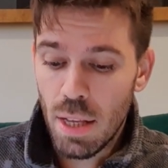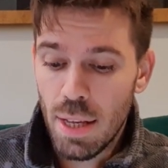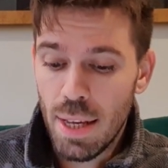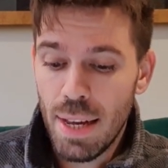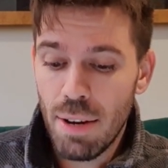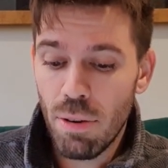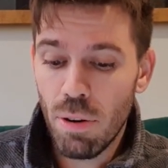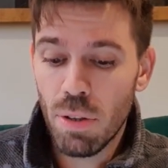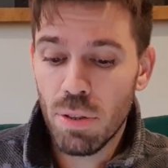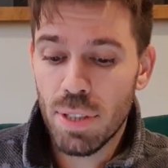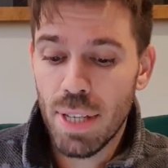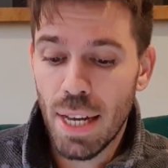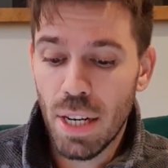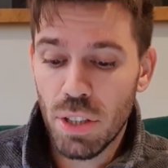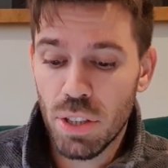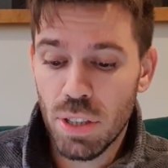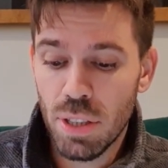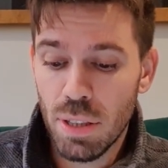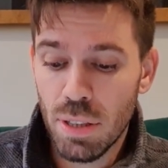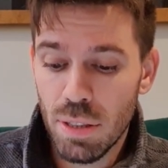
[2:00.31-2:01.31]
Hero
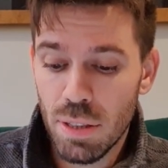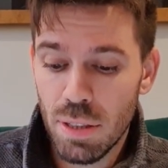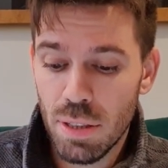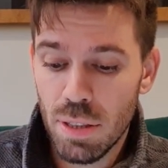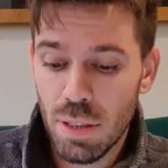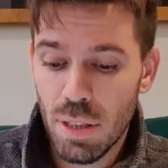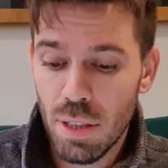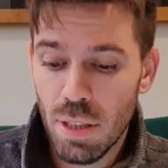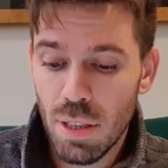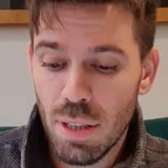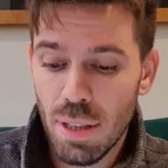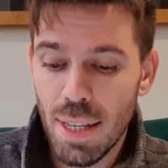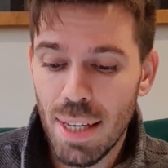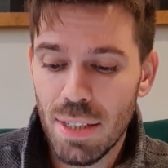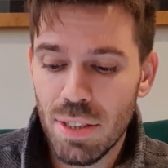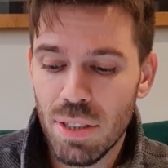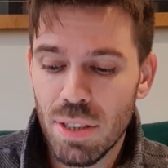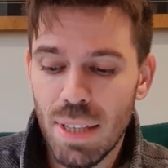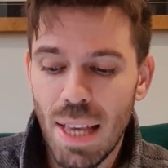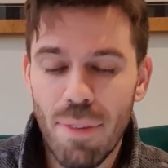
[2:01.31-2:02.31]
sections.
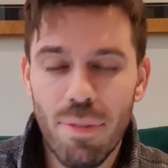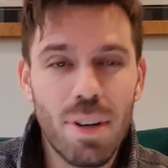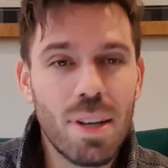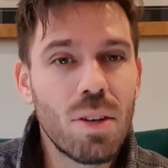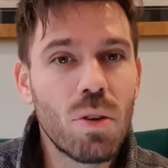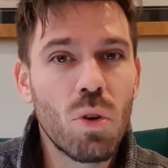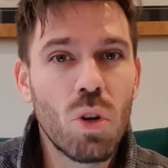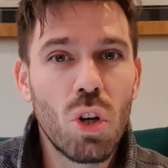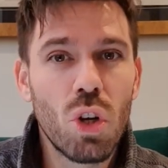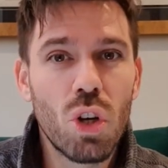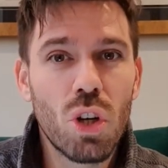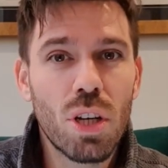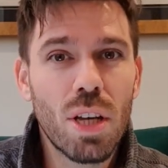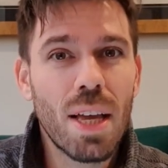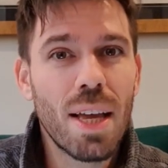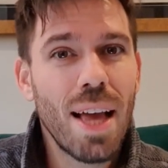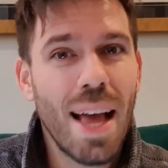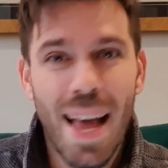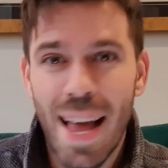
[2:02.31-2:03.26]
Let's just have a little look